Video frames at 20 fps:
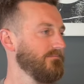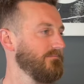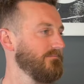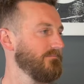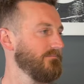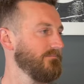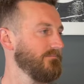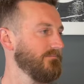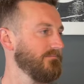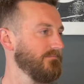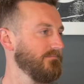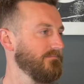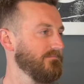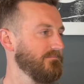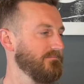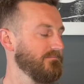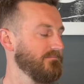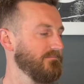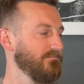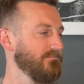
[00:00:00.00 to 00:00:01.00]

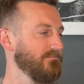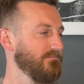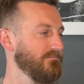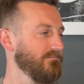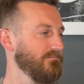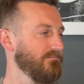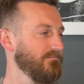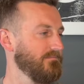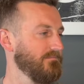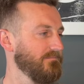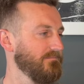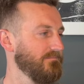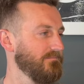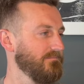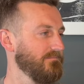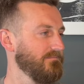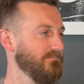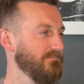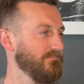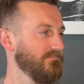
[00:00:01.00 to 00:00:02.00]

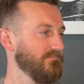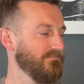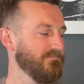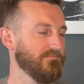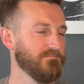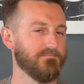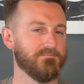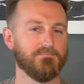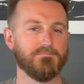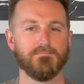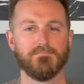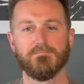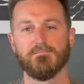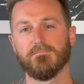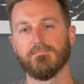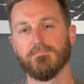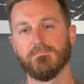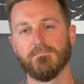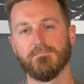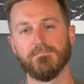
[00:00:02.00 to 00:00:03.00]

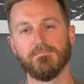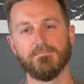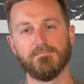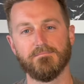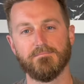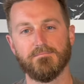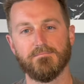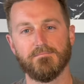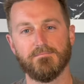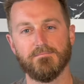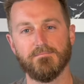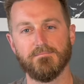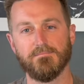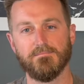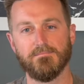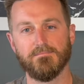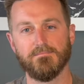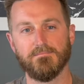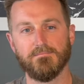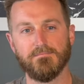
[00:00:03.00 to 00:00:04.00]

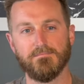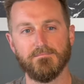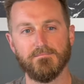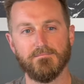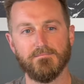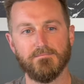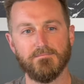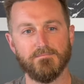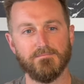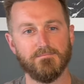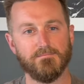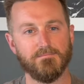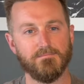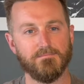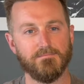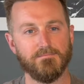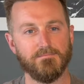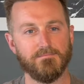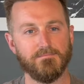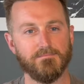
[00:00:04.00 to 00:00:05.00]

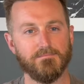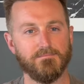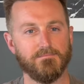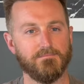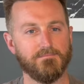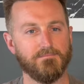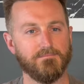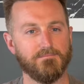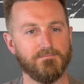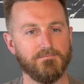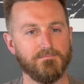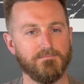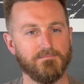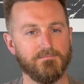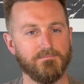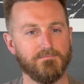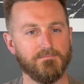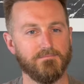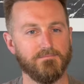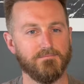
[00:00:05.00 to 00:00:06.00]

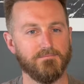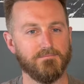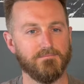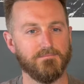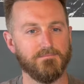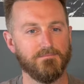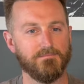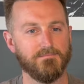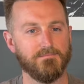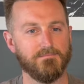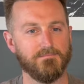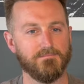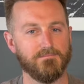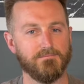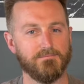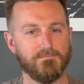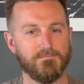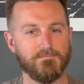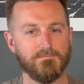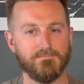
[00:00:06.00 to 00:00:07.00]

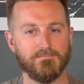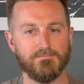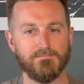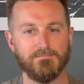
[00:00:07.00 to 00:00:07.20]
The person shown says nothing.